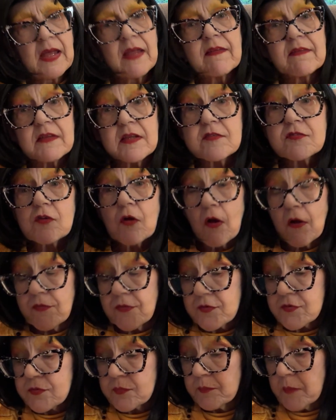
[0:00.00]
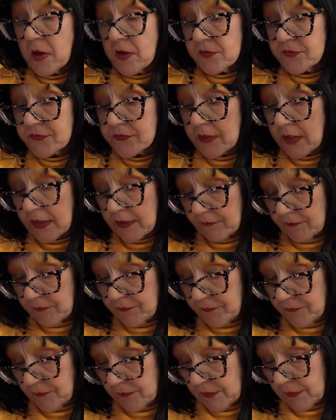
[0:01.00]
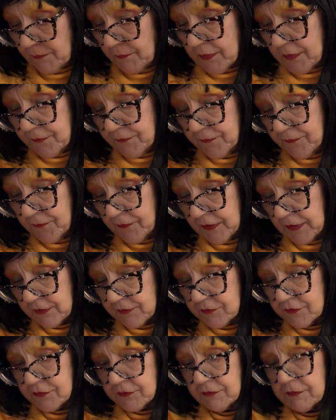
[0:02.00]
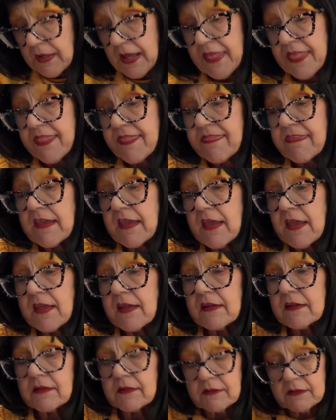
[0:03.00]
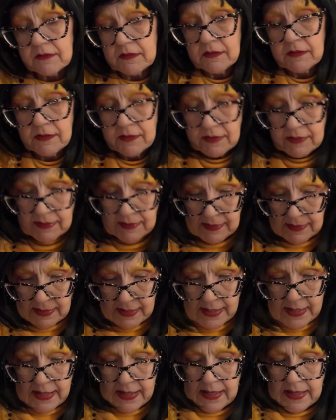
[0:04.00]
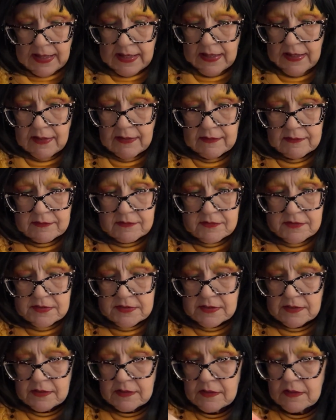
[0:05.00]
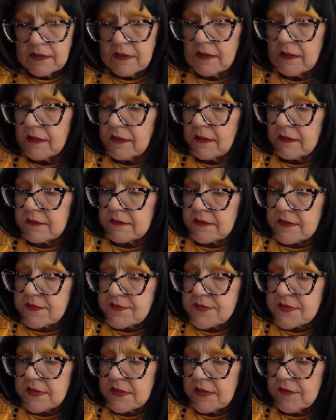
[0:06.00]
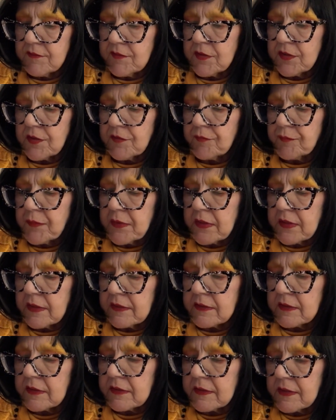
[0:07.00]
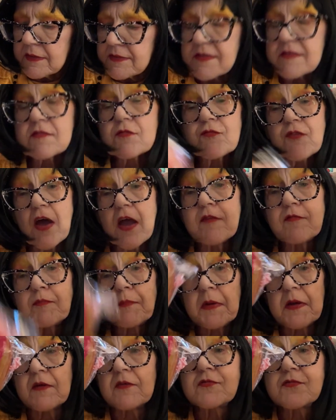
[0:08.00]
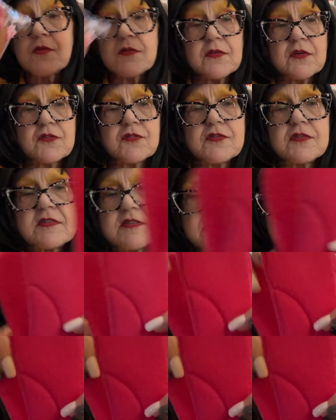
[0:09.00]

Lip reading: These are on the small side of a 41, 42, I think. And does it even give me an idea? It says 5 pairs, so there's 10